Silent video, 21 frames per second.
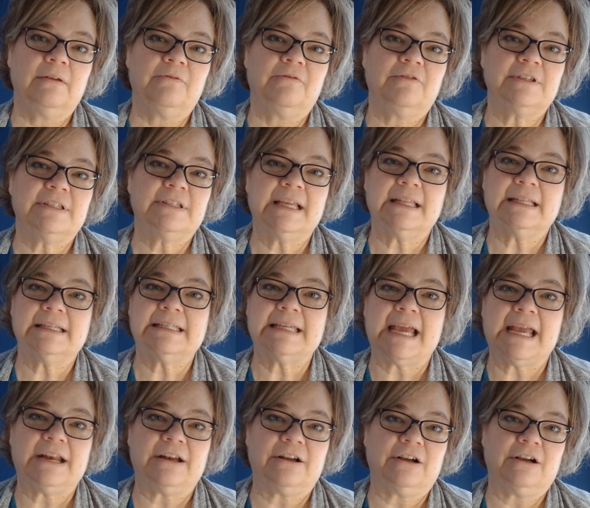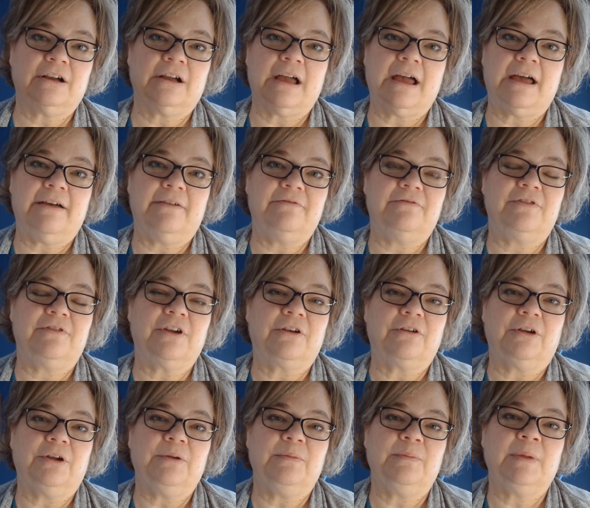facilitator of the
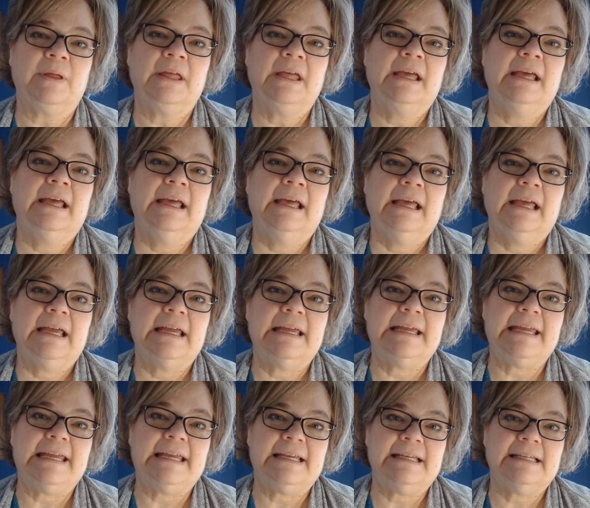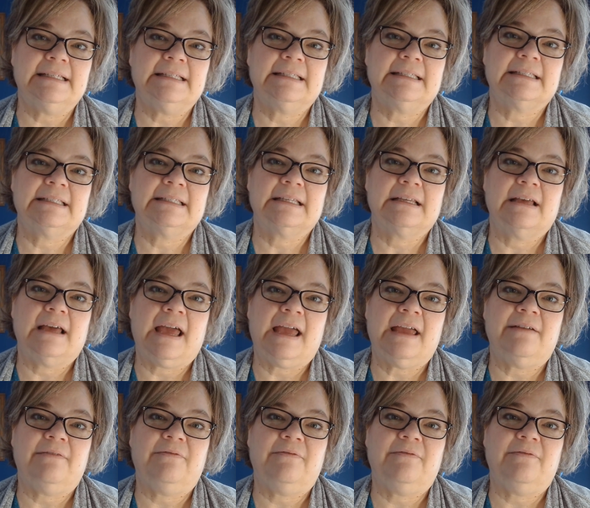group, is a